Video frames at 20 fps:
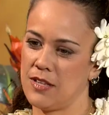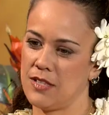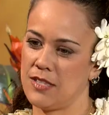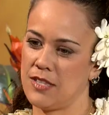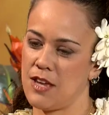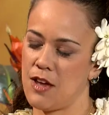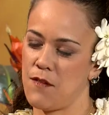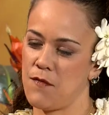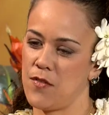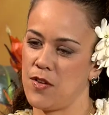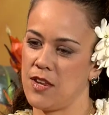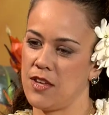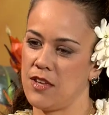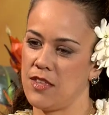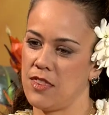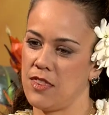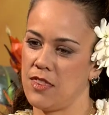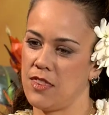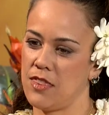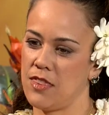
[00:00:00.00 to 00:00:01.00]
it's
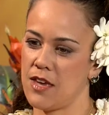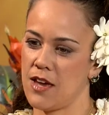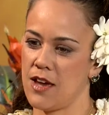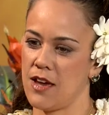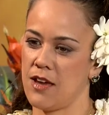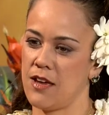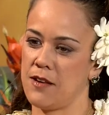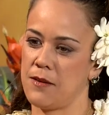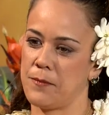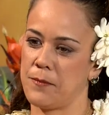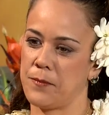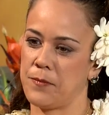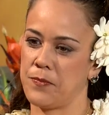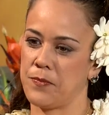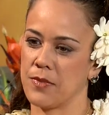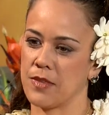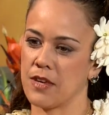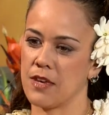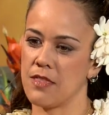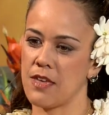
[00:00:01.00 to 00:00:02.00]
evident that
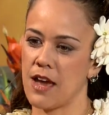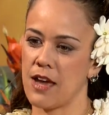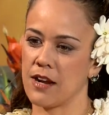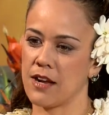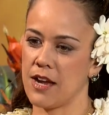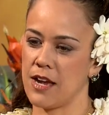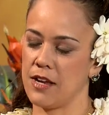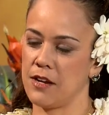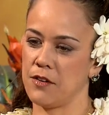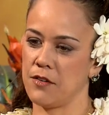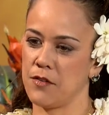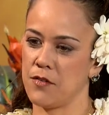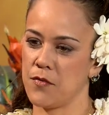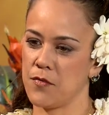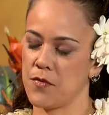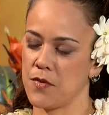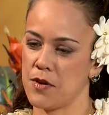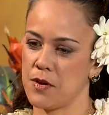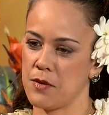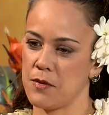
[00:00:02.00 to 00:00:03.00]
that kind
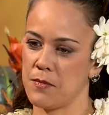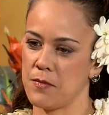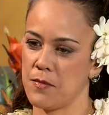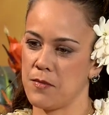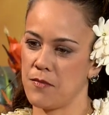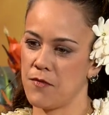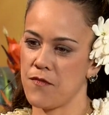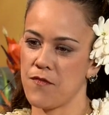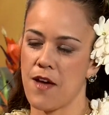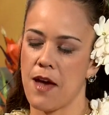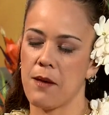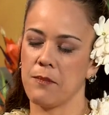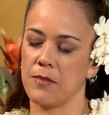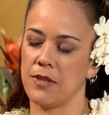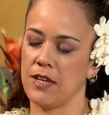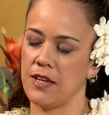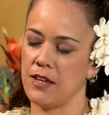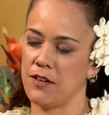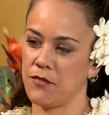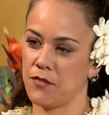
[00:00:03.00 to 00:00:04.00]
of um,
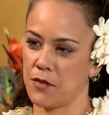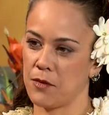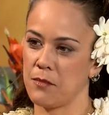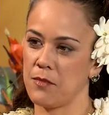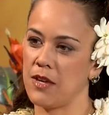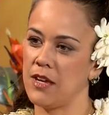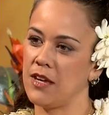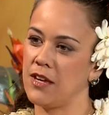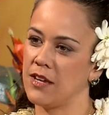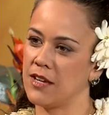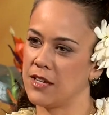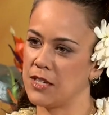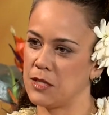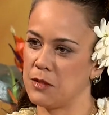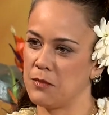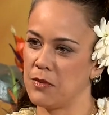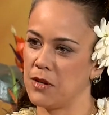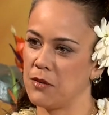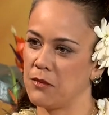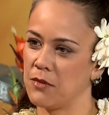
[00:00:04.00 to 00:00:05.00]
family for me
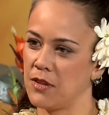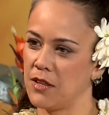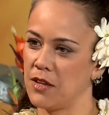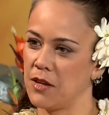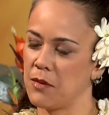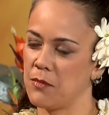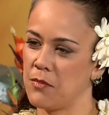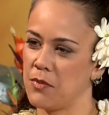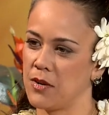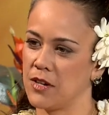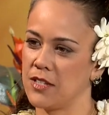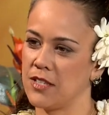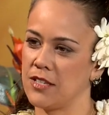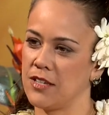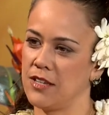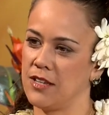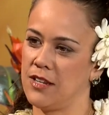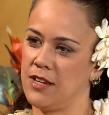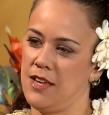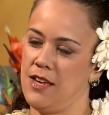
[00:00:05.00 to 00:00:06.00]
has been really
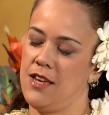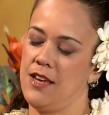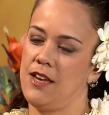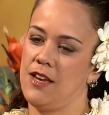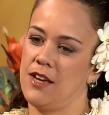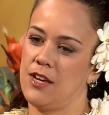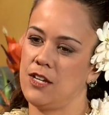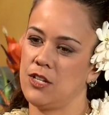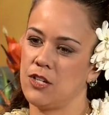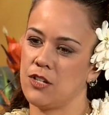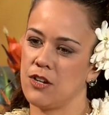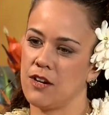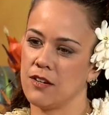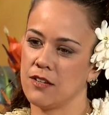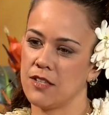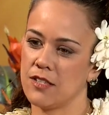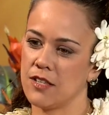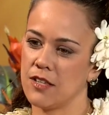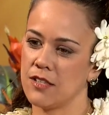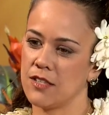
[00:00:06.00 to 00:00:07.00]
important. A
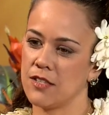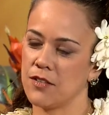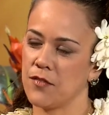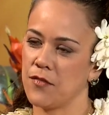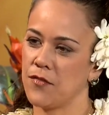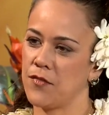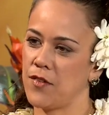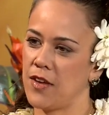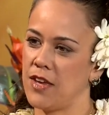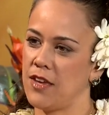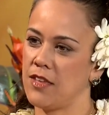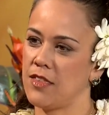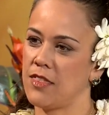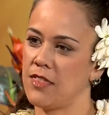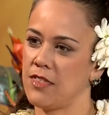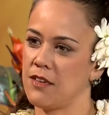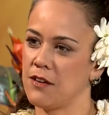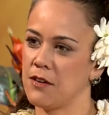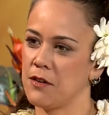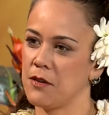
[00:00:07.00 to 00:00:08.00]
strong sense of
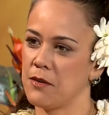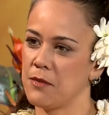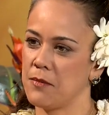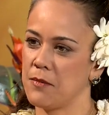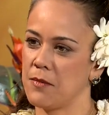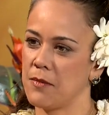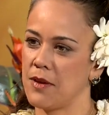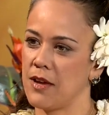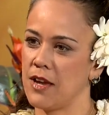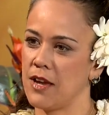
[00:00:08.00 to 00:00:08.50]
faith um,